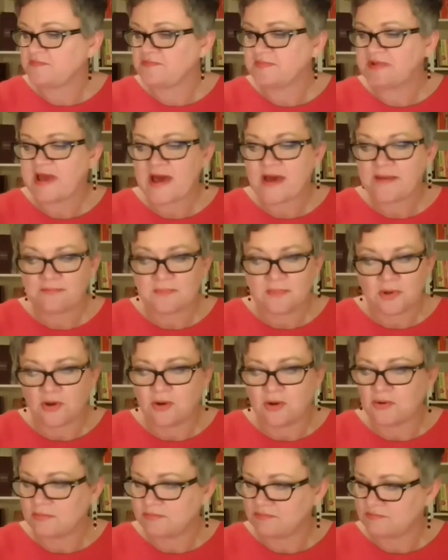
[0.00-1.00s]
about
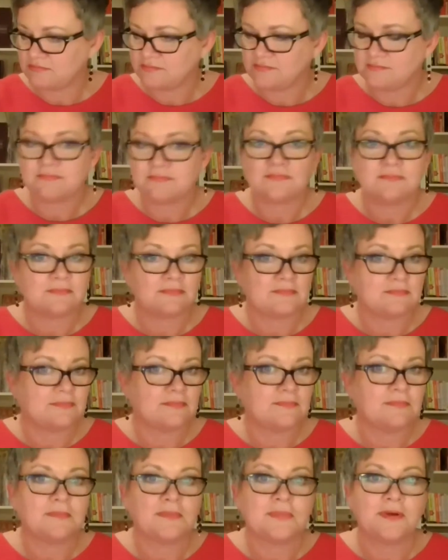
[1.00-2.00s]
diversity in all its
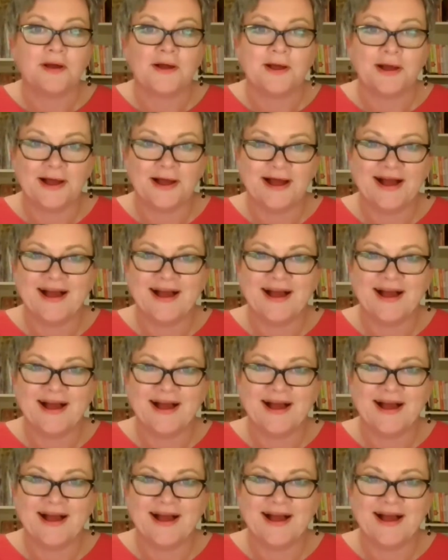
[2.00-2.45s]
forms.